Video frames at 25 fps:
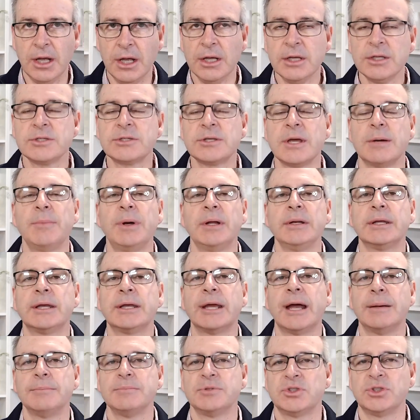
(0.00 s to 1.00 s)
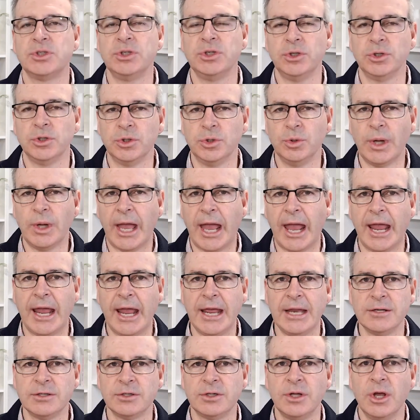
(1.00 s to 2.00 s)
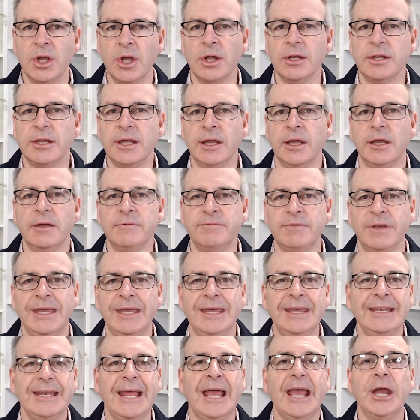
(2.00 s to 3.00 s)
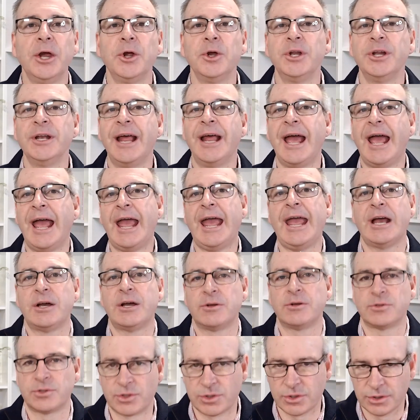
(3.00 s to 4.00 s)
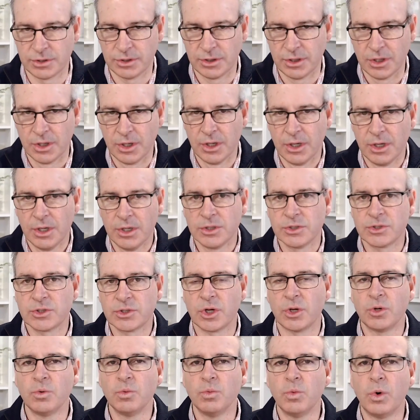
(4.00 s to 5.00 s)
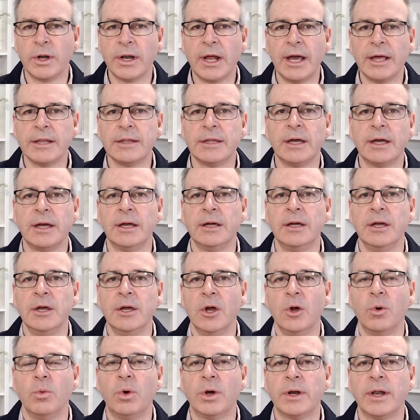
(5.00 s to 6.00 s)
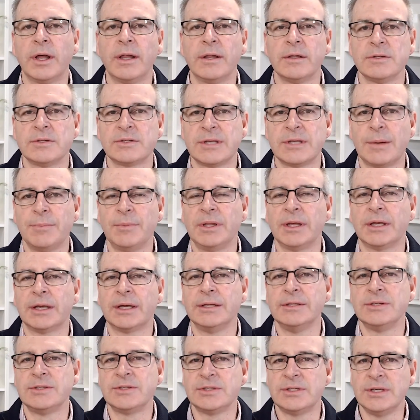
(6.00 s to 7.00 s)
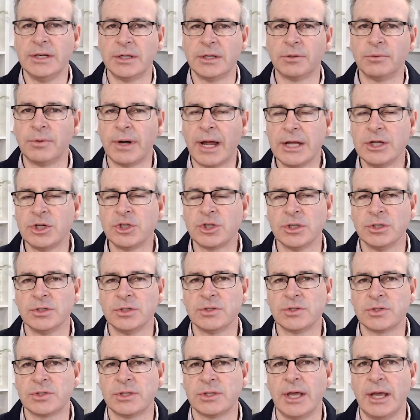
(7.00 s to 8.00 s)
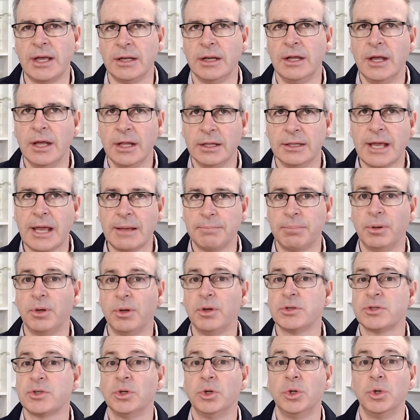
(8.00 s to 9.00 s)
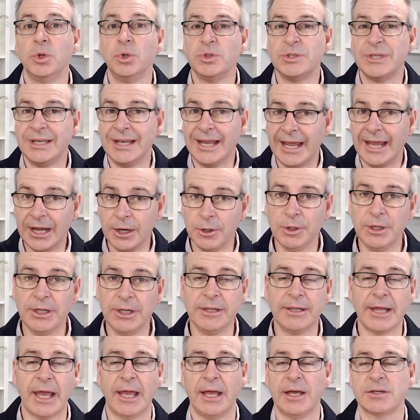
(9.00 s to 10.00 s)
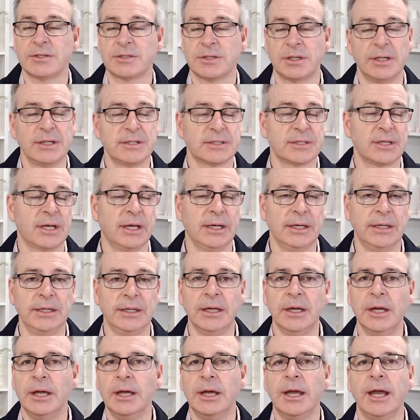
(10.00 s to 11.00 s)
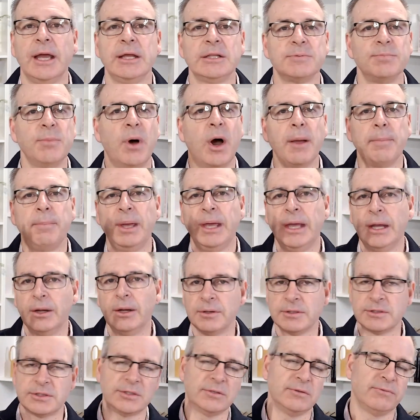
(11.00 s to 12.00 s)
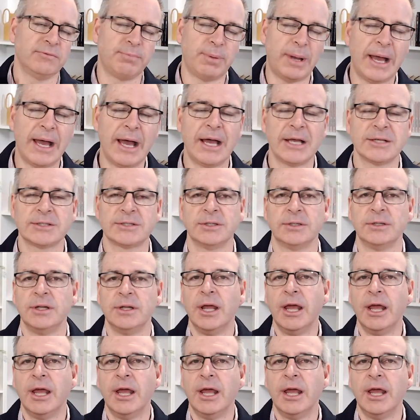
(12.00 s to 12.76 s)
someone comes to you and they've inherited a house. So what are some of the considerations that person who's inheriting the house? So let's say it's my parents who have passed and